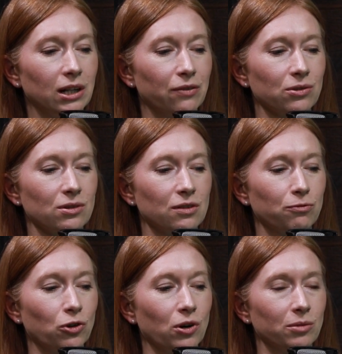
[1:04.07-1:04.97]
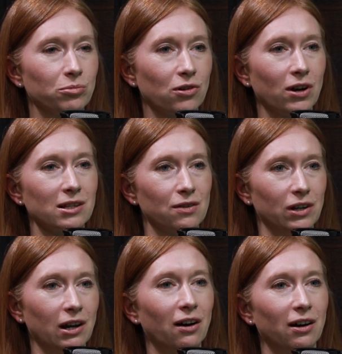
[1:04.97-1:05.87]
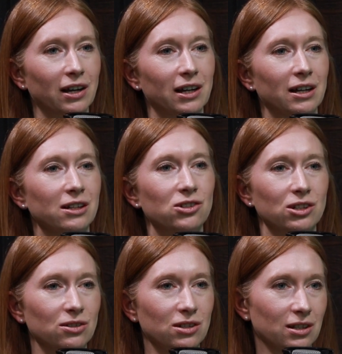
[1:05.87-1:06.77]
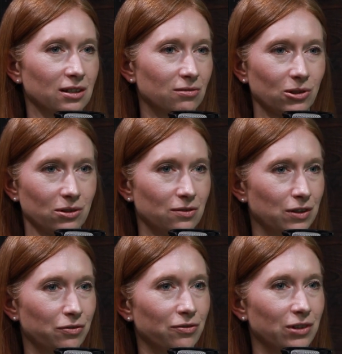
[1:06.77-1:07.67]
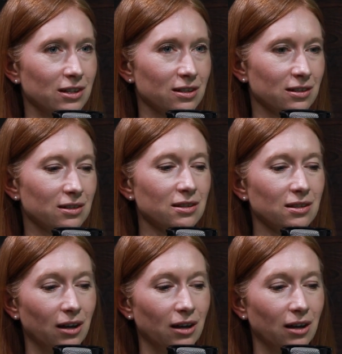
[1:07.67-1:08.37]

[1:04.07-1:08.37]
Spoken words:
levels have gotten progressively higher due to lots of different reasons,